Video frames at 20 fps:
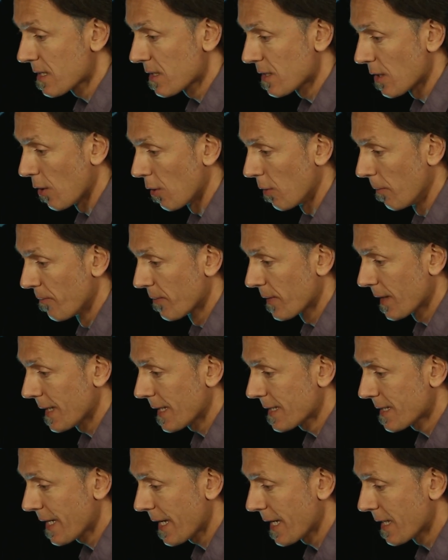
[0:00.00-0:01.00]
So
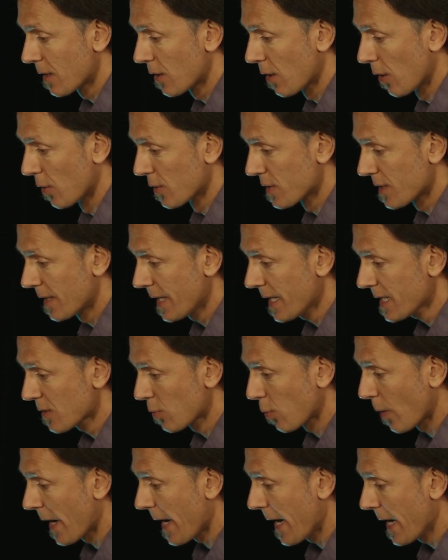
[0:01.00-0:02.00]
let's say it goes
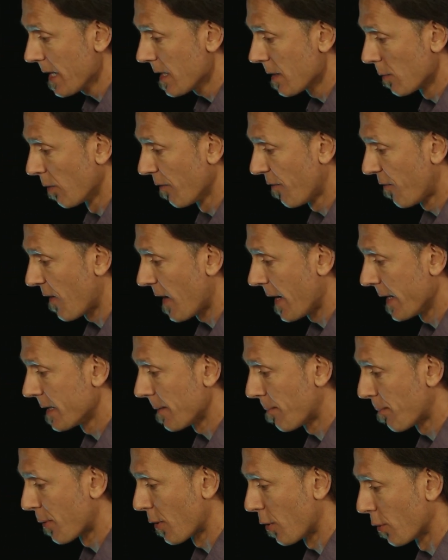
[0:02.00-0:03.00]
this way, you will find
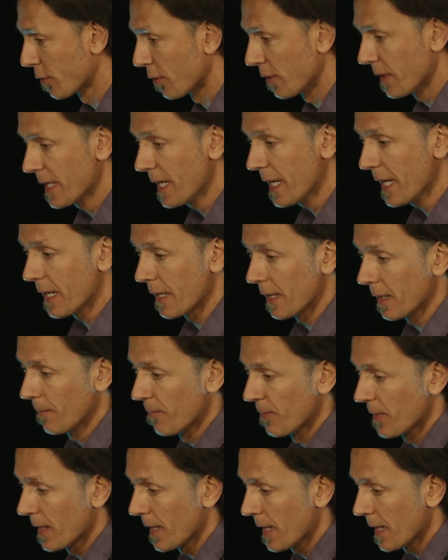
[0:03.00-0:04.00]
a proton here.